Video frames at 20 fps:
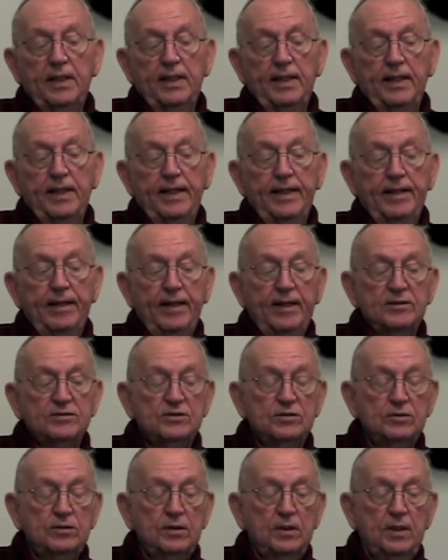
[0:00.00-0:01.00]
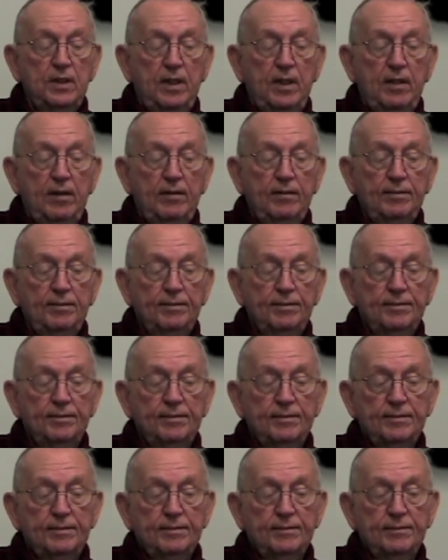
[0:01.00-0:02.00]
And I stood there
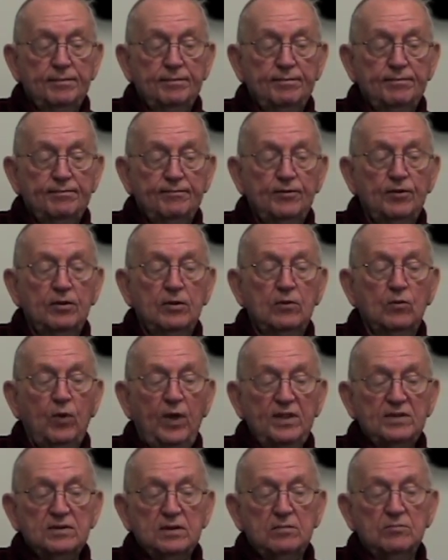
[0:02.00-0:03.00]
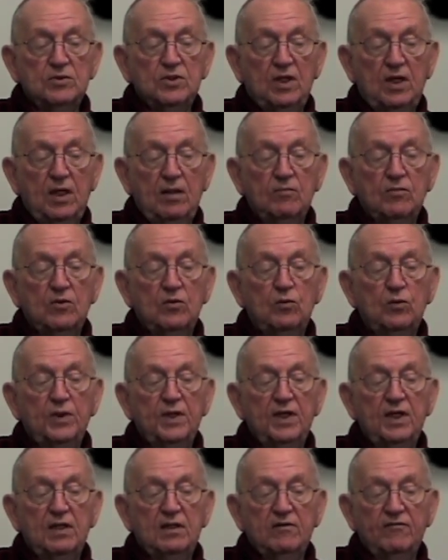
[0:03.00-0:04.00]
for quite some time till we
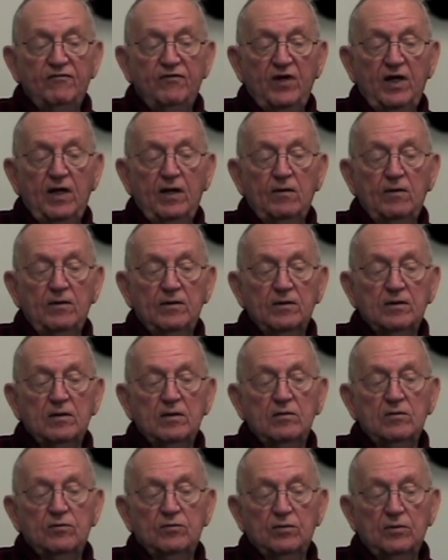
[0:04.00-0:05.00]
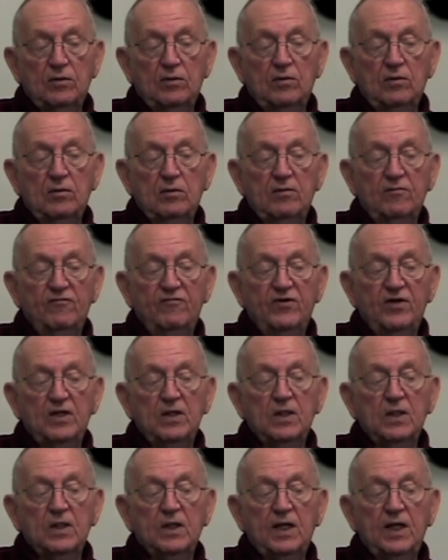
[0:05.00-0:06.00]
got the fire under control and
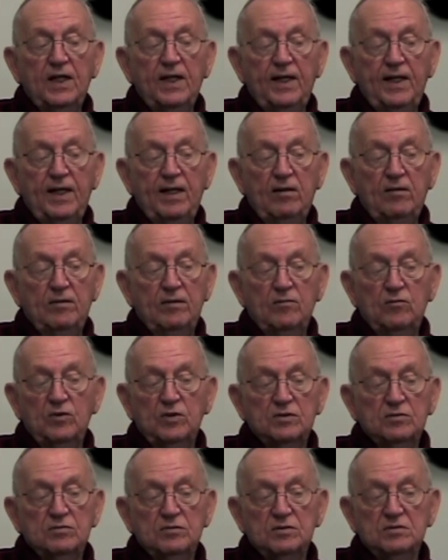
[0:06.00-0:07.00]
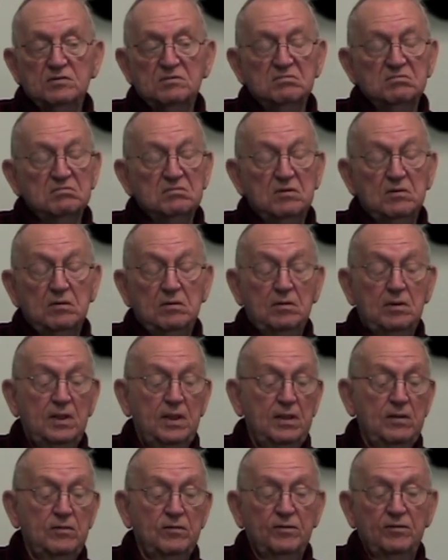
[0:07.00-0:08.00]
finally got it out, and which was, oh,
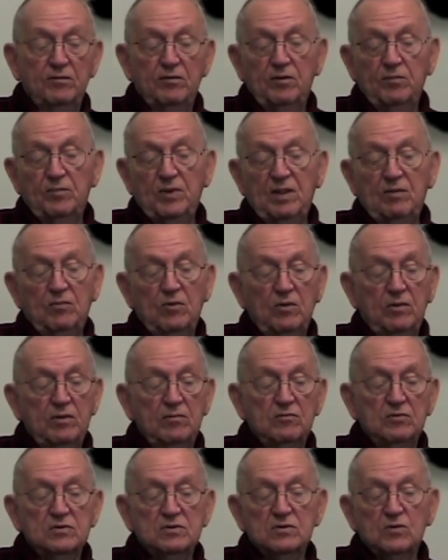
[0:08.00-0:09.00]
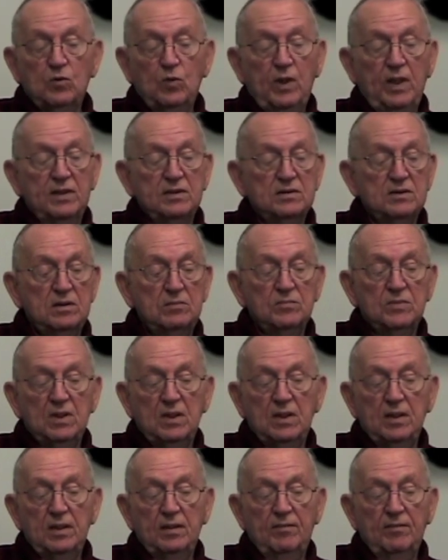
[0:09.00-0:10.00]
I don't even remember, it was quite some
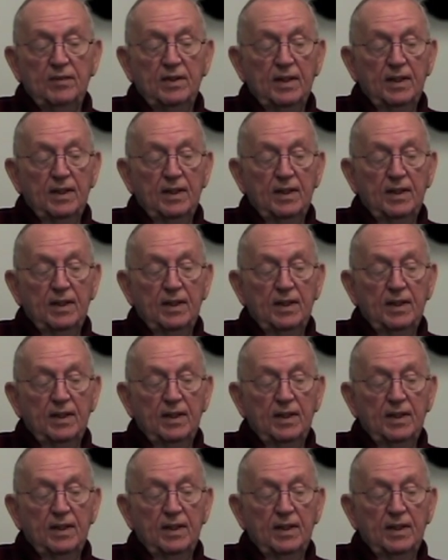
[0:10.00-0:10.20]
time.